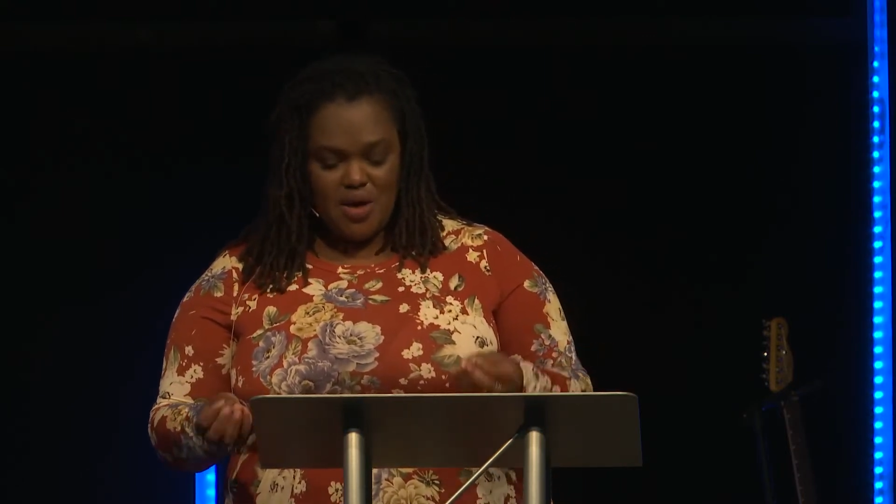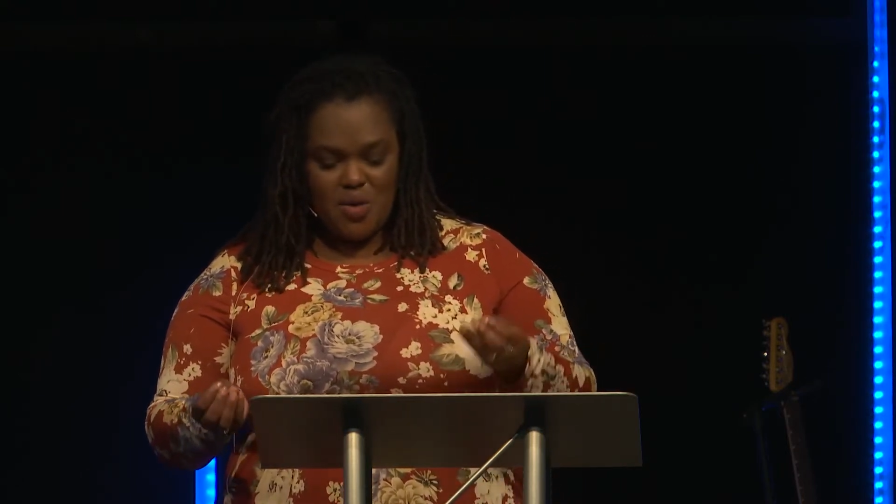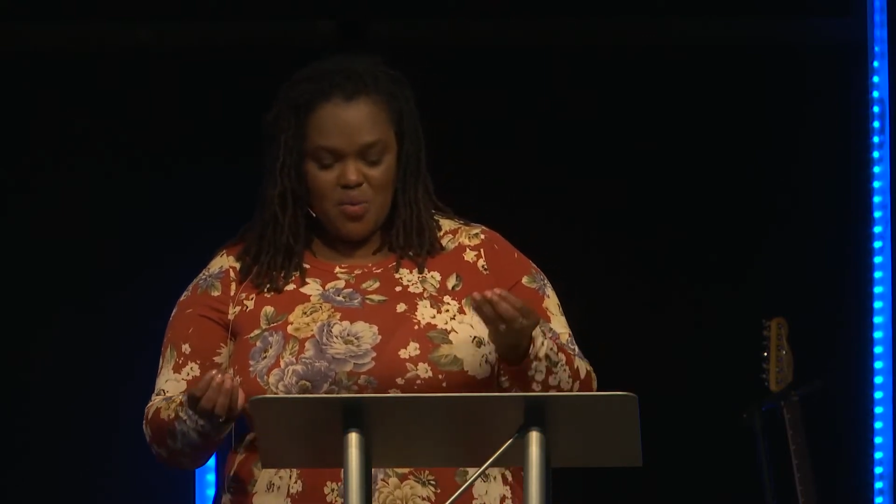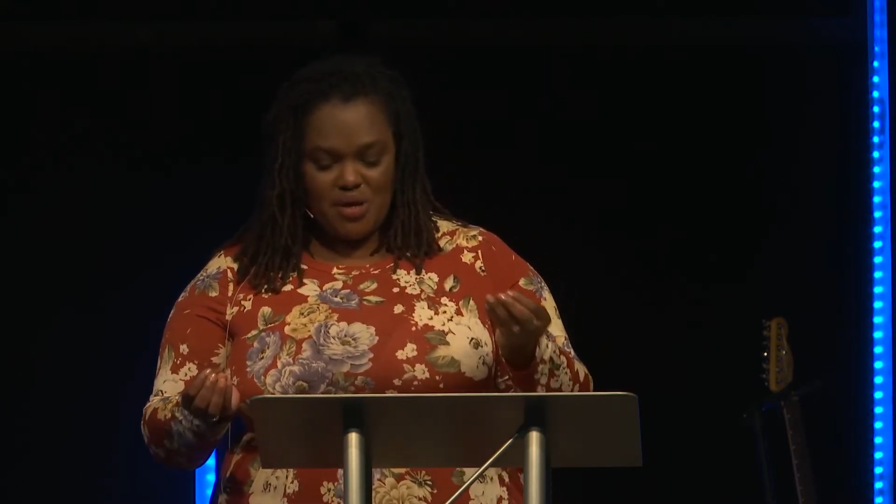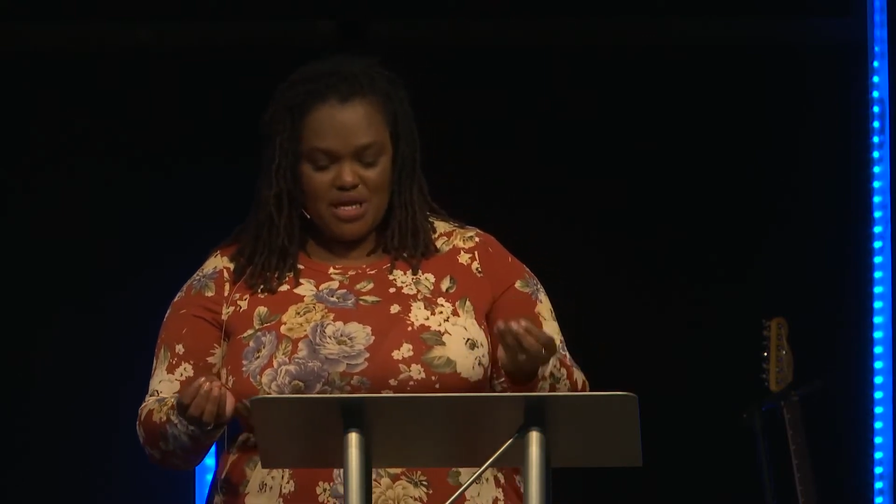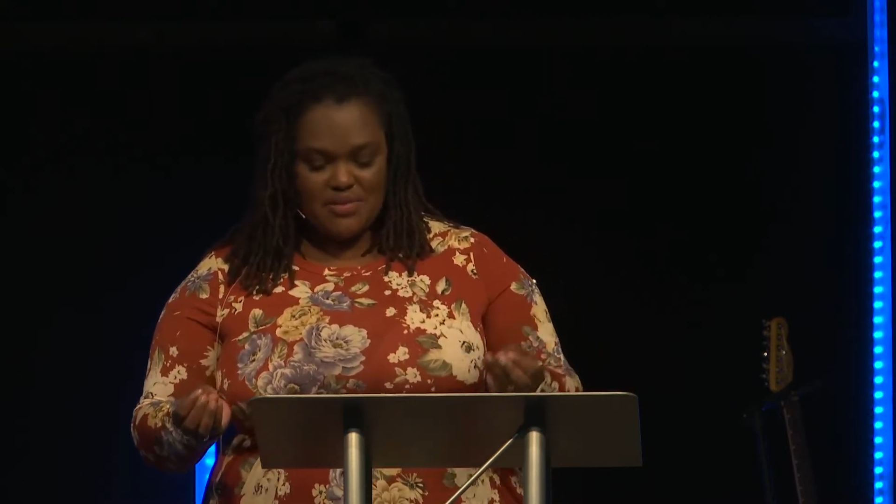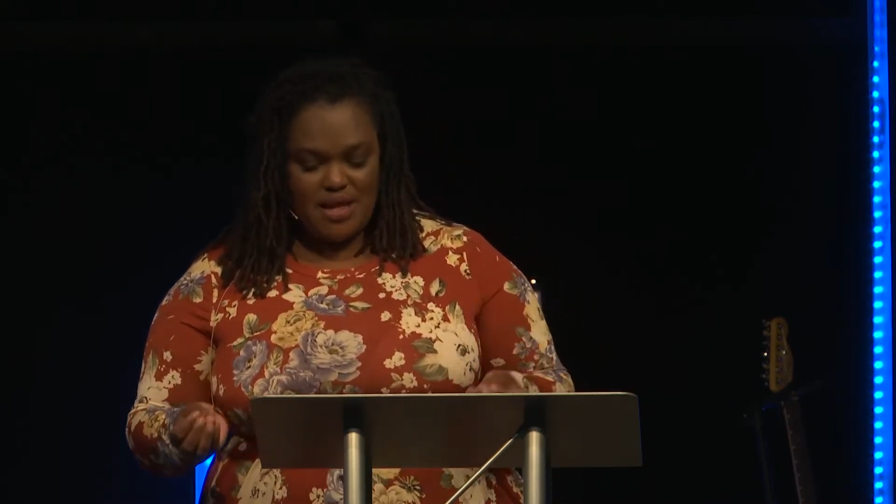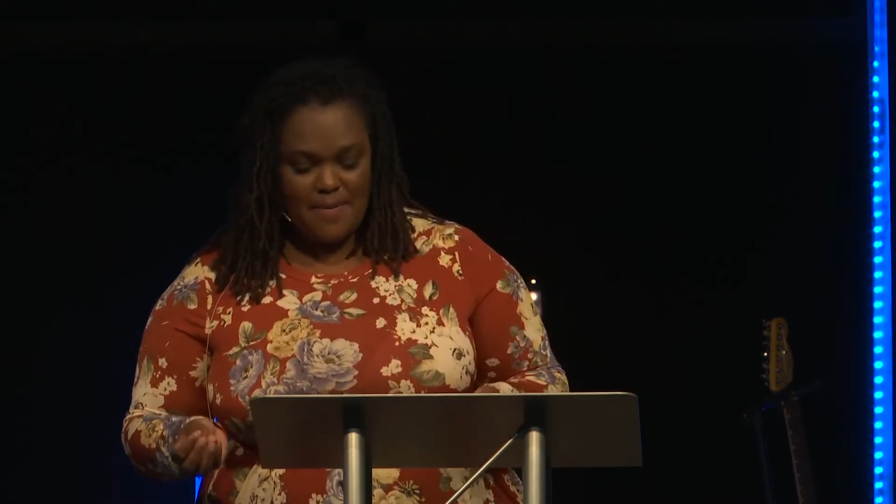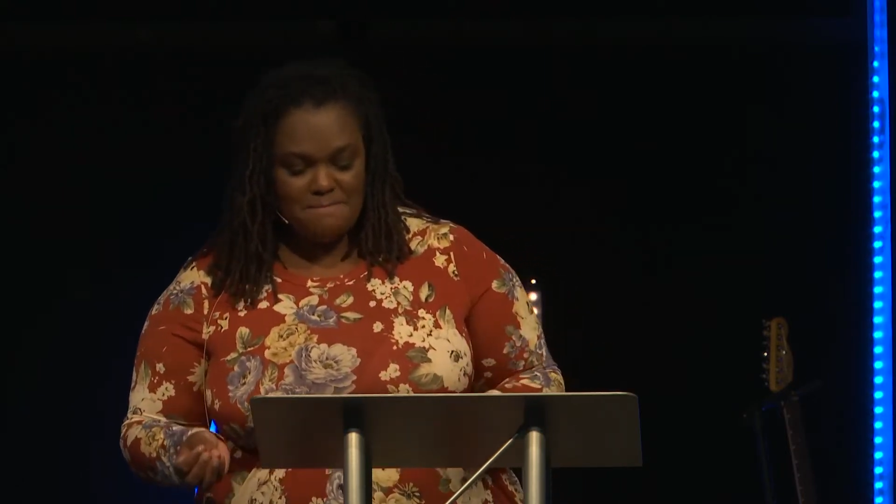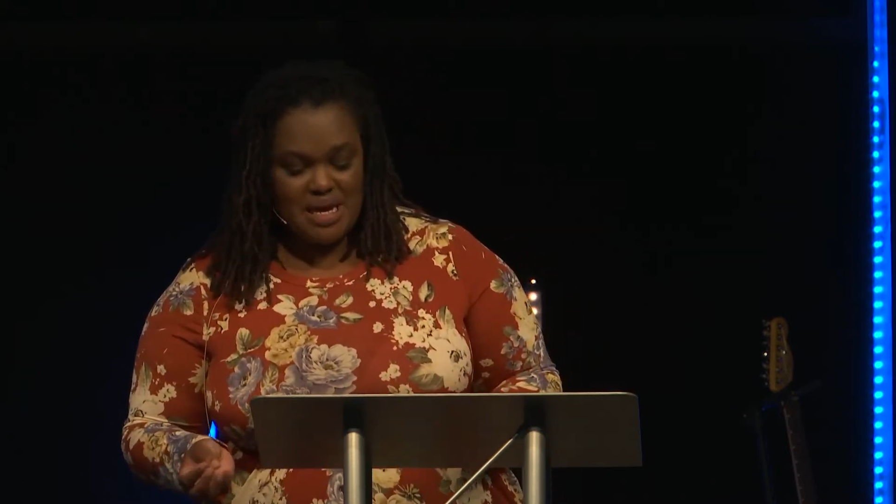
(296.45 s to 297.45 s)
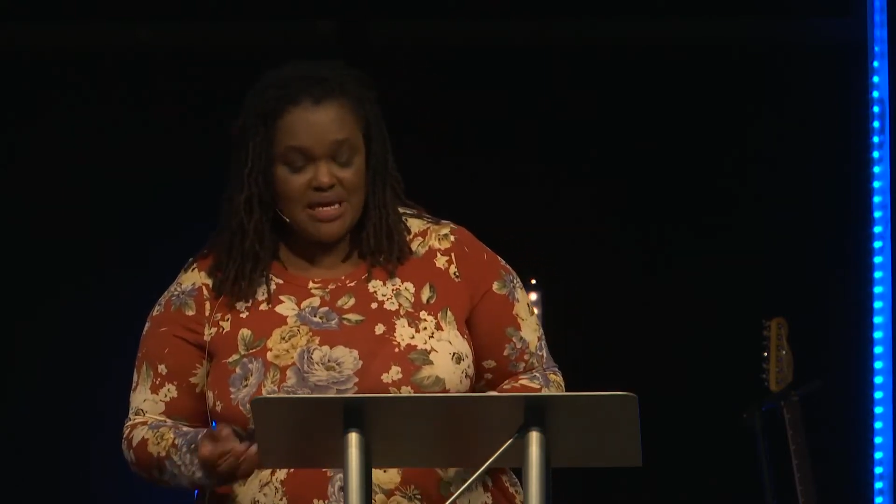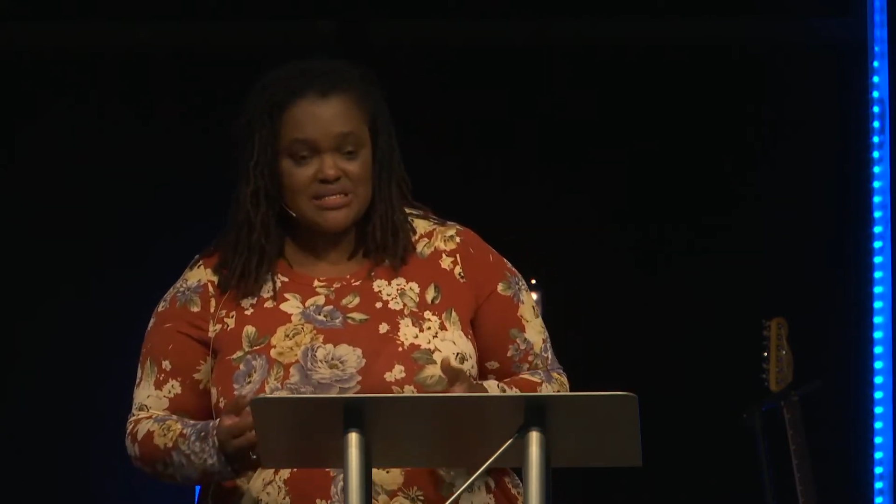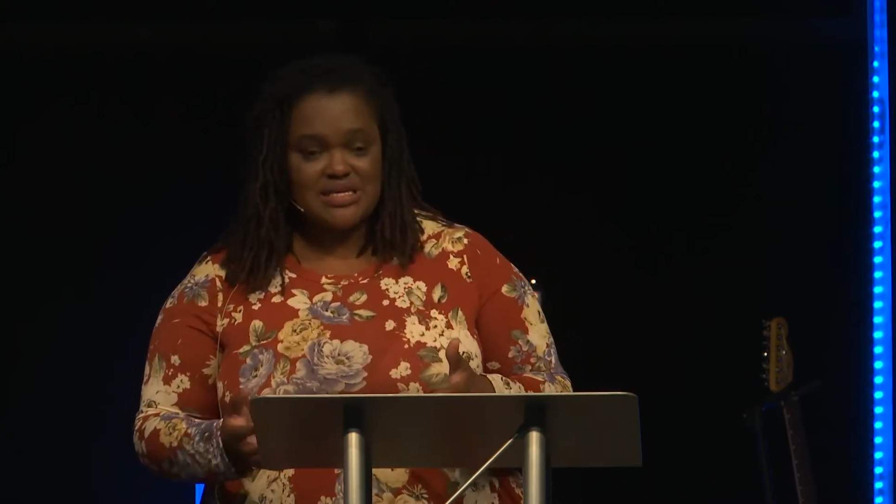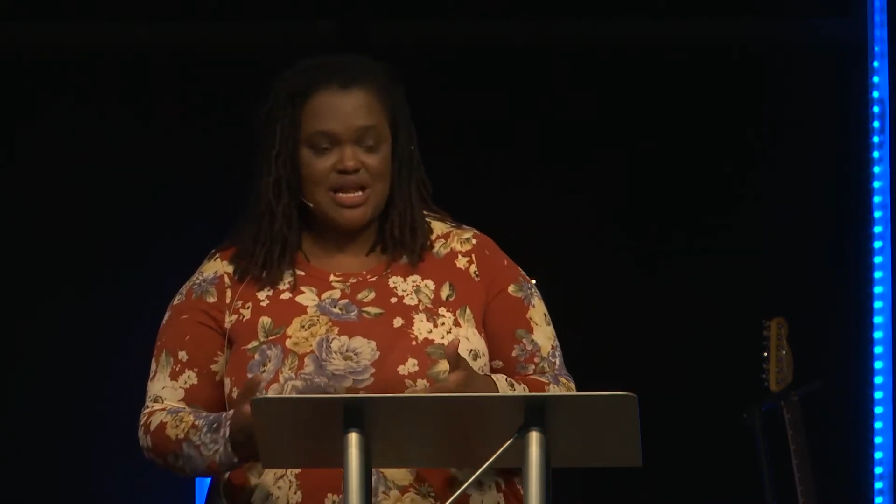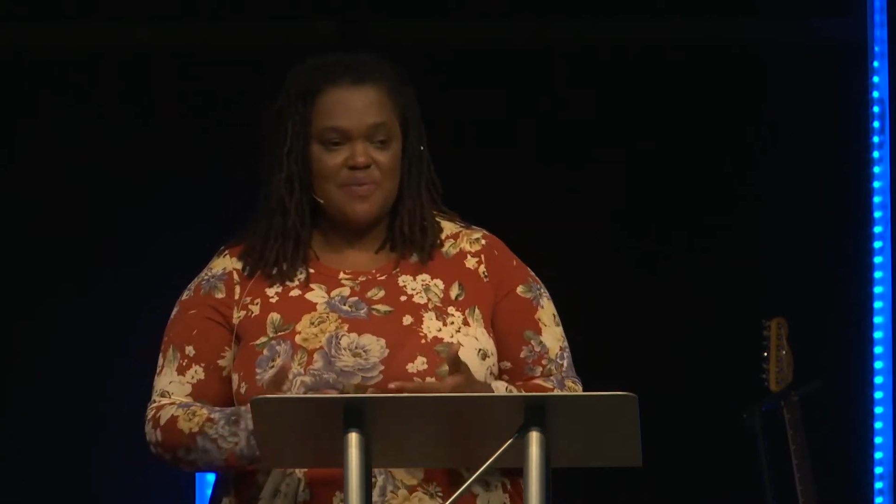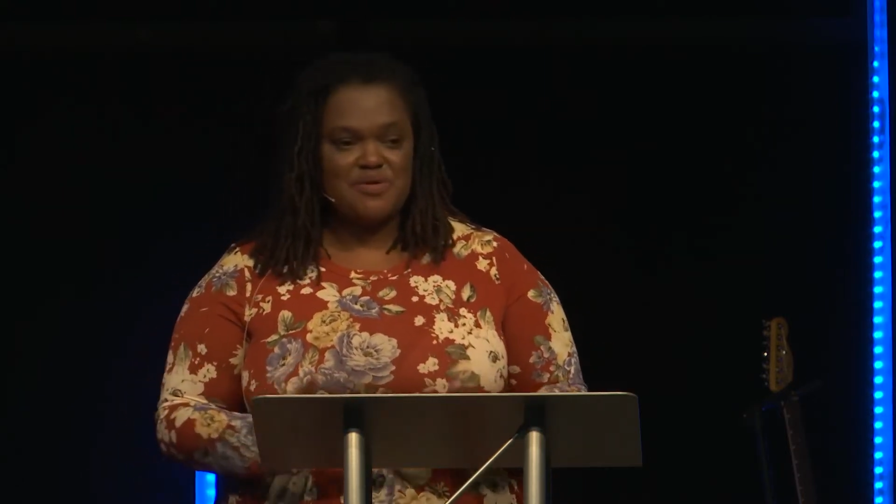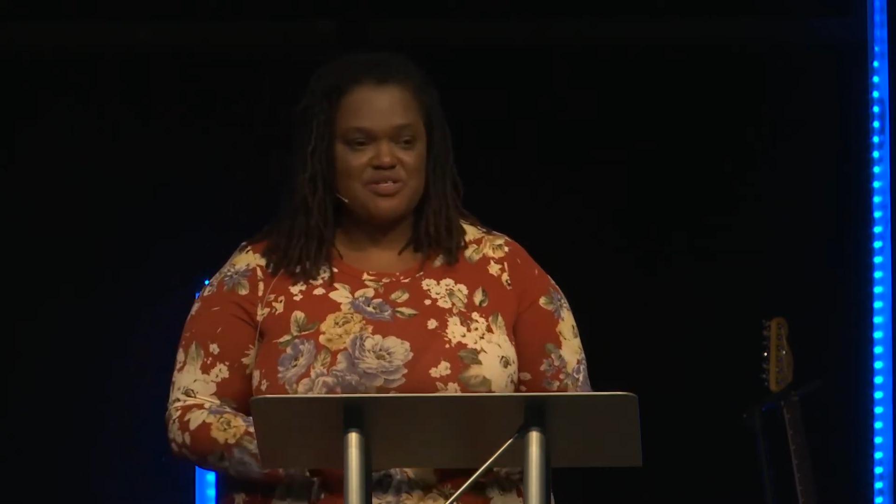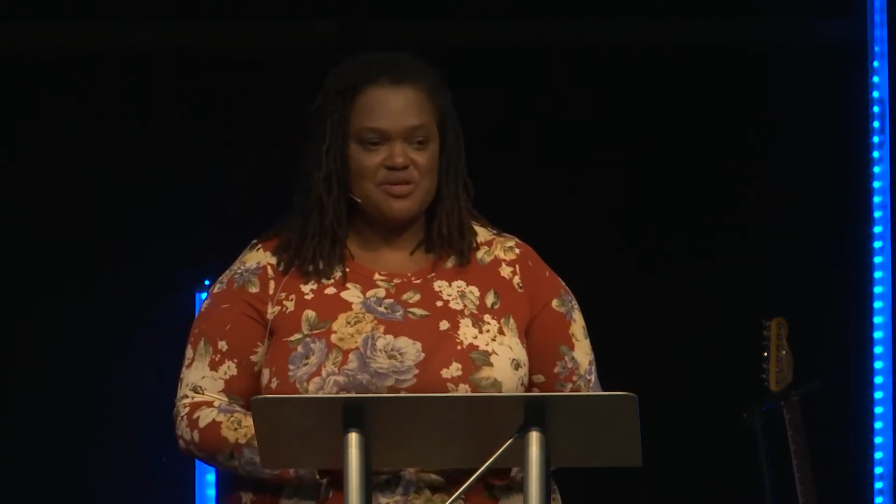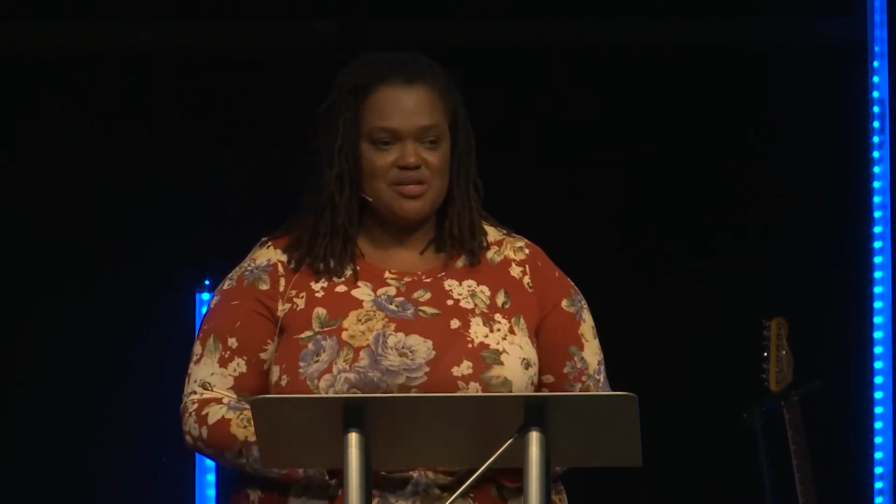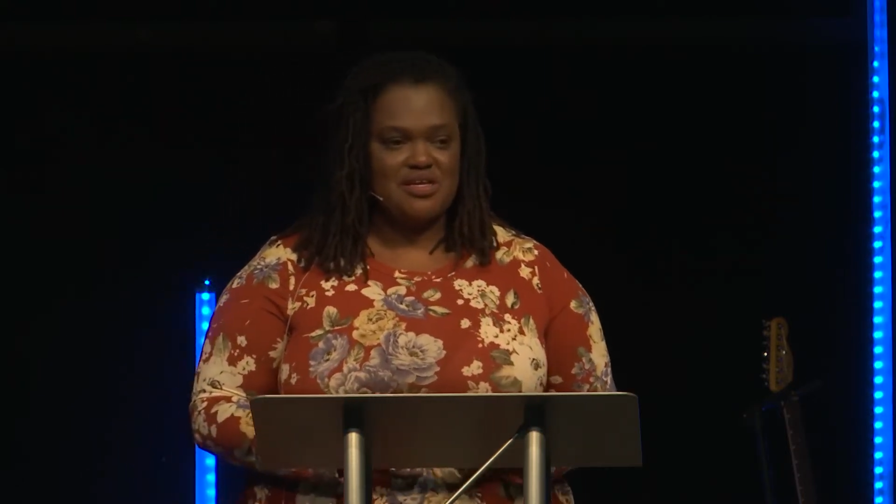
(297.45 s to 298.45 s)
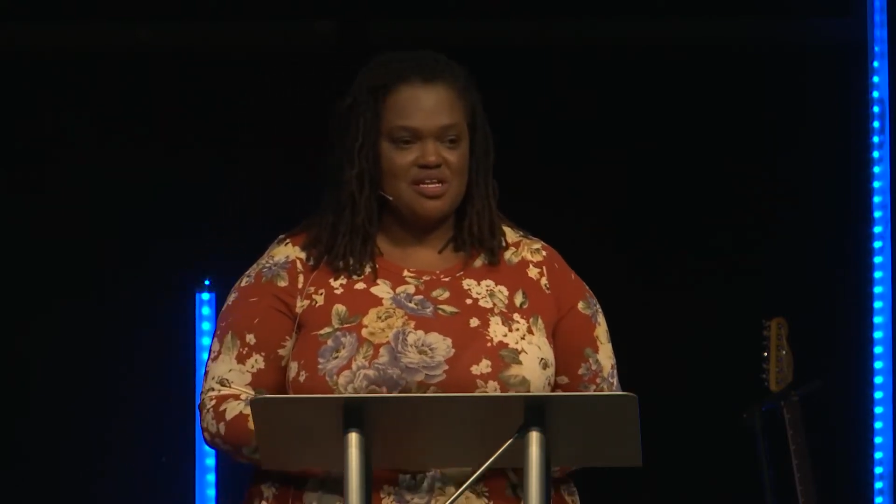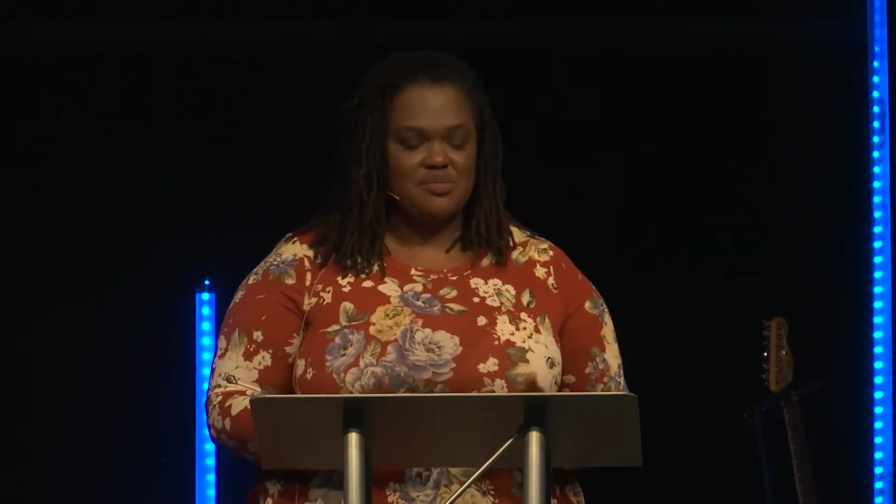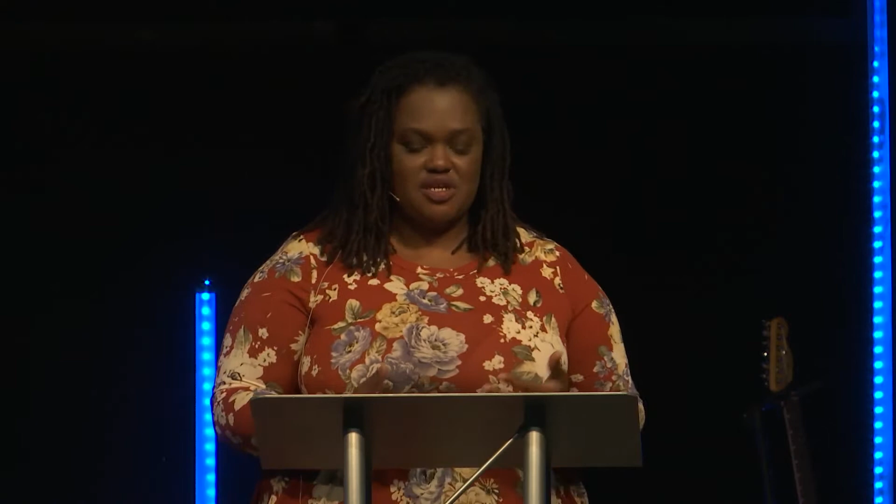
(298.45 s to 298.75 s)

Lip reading: We had the amazing opportunity to be